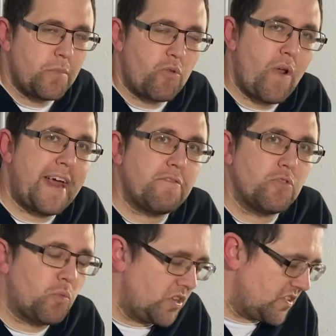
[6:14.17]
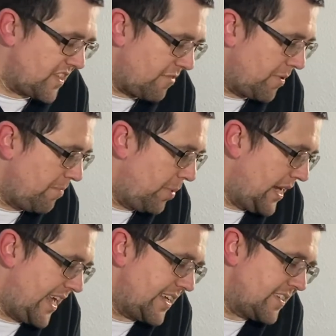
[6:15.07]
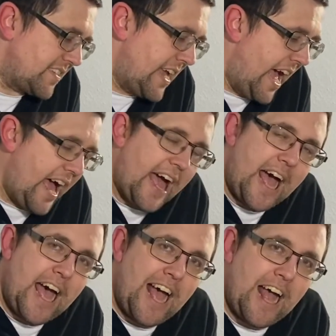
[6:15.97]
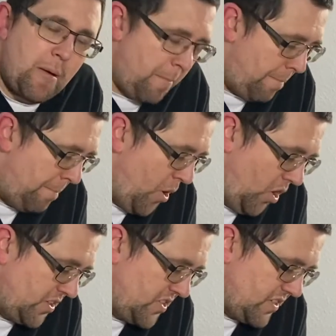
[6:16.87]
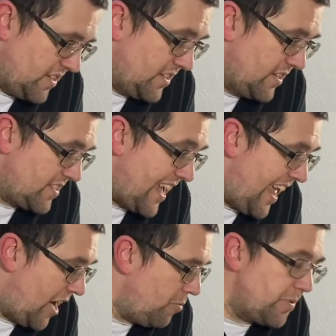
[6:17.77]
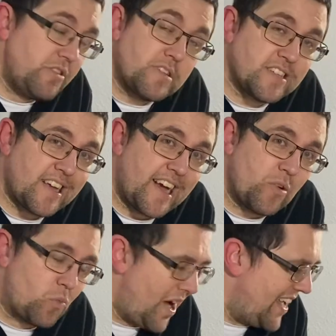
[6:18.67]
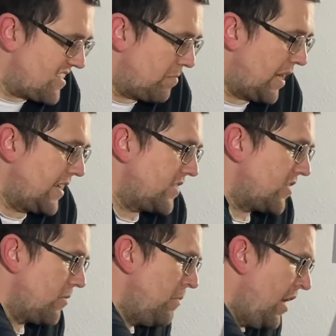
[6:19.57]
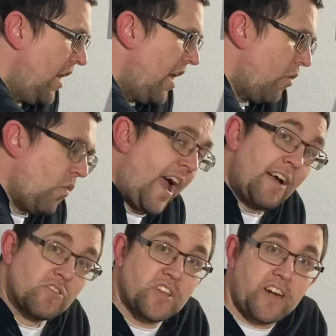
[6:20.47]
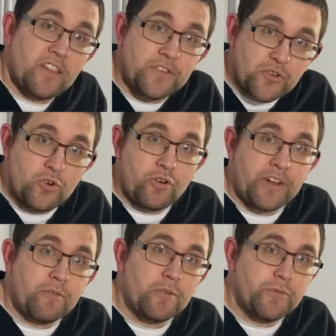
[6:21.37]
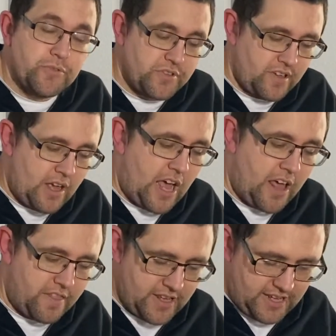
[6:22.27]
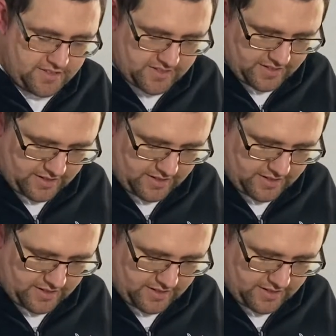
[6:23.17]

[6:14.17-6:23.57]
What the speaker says: around once they've been placed. But to help you decide where to place them, outside of the scoring rules, are these